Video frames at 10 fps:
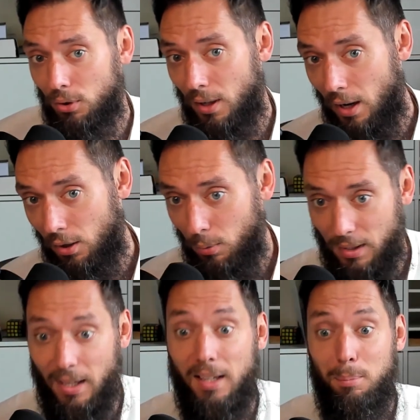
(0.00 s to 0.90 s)
it? How do we
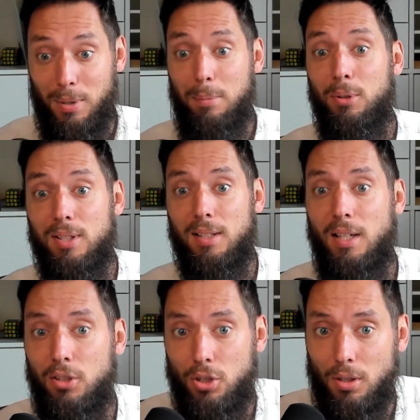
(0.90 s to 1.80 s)
get people's
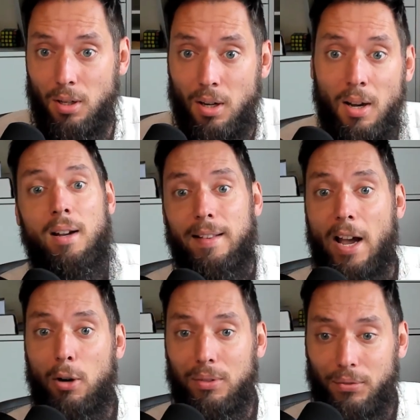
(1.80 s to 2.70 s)
attention?
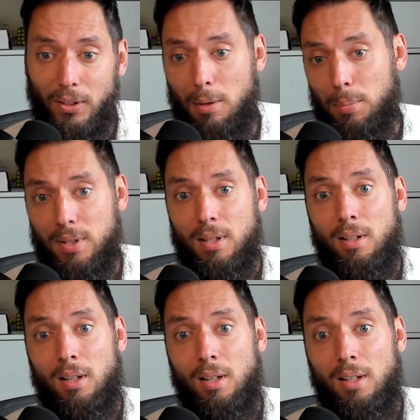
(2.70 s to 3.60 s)
Now it flips.
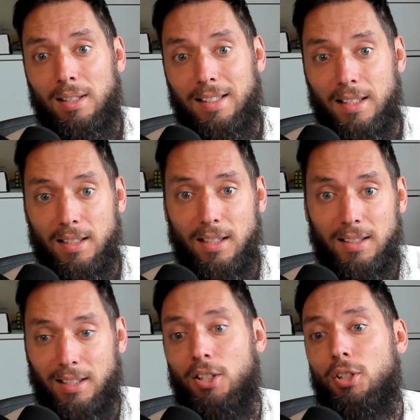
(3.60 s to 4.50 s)
The
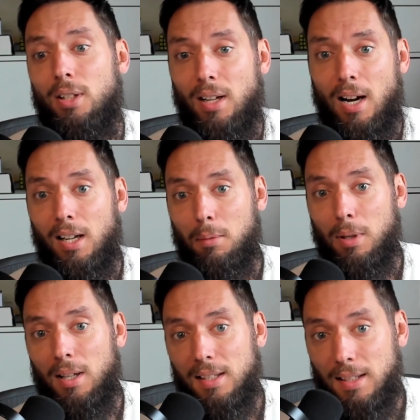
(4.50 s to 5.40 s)
attention
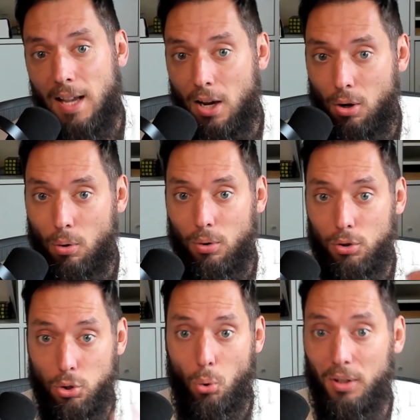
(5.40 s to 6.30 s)
economy is now
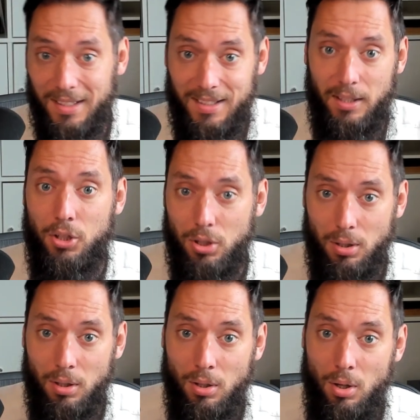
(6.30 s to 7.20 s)
your attention.
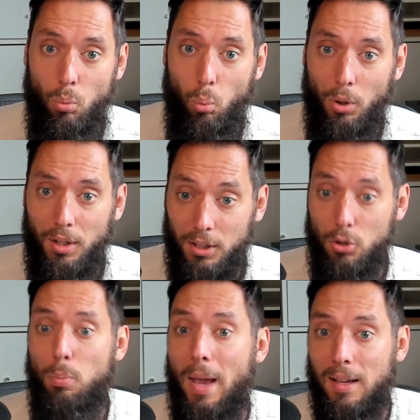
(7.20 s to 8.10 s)
What are
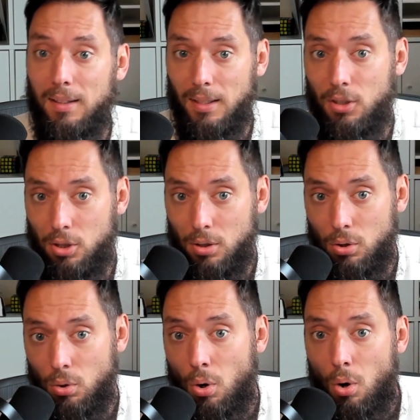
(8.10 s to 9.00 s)
you paying attention
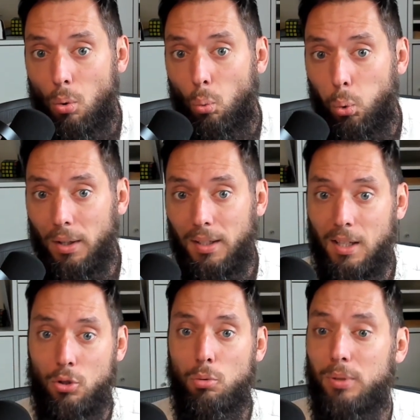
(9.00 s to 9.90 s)
to? What
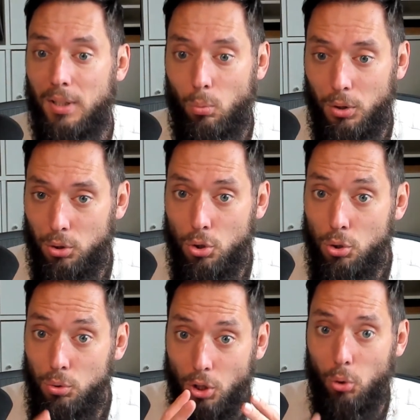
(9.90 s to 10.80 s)
can you bring? What do
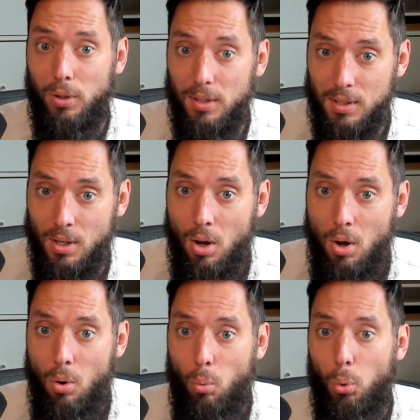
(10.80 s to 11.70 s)
you notice?
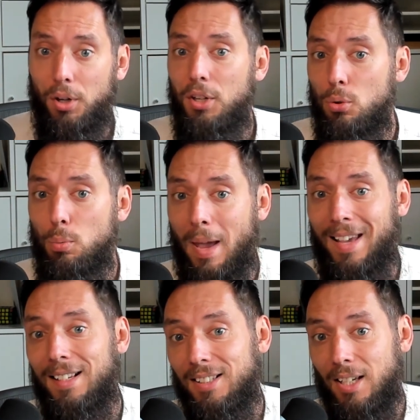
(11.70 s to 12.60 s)
What are you
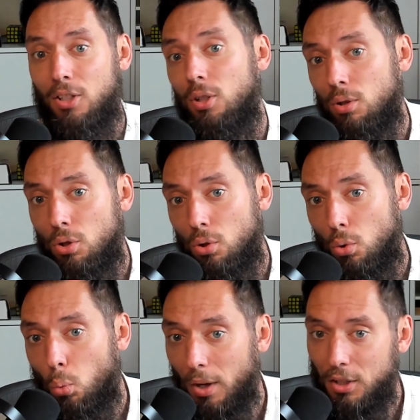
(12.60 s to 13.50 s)
paying attention
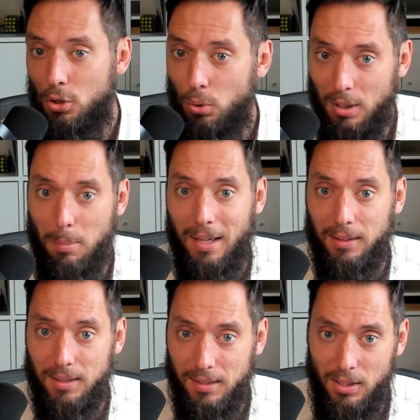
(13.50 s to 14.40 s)
to where you can make a
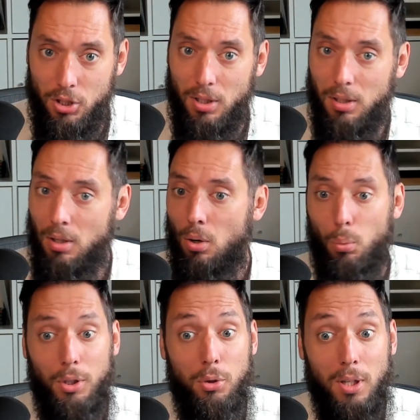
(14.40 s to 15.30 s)
decision,
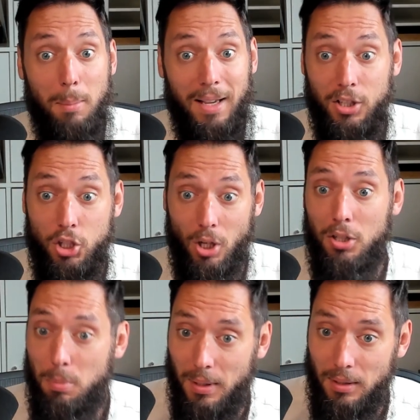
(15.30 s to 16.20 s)
where you can make a
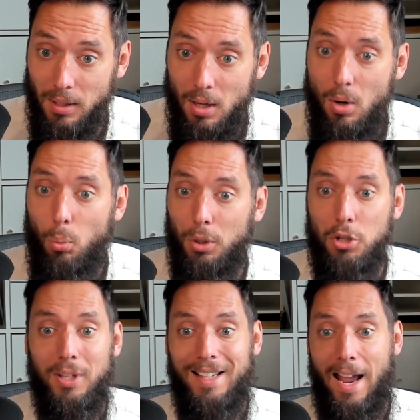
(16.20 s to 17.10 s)
judgment, where you
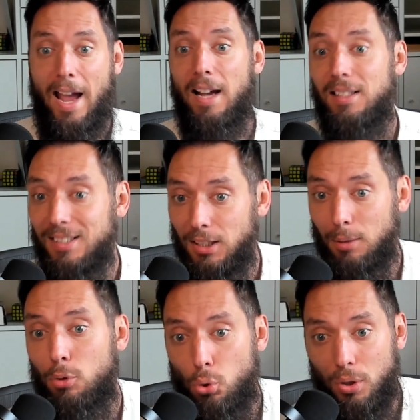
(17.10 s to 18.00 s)
can add
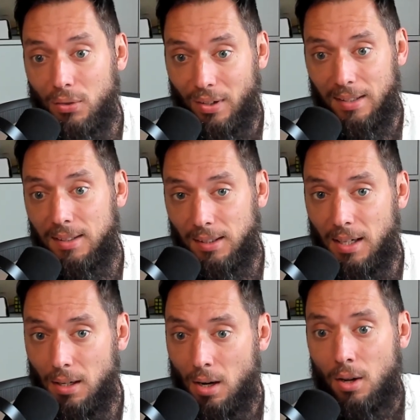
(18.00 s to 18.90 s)
some sort of insight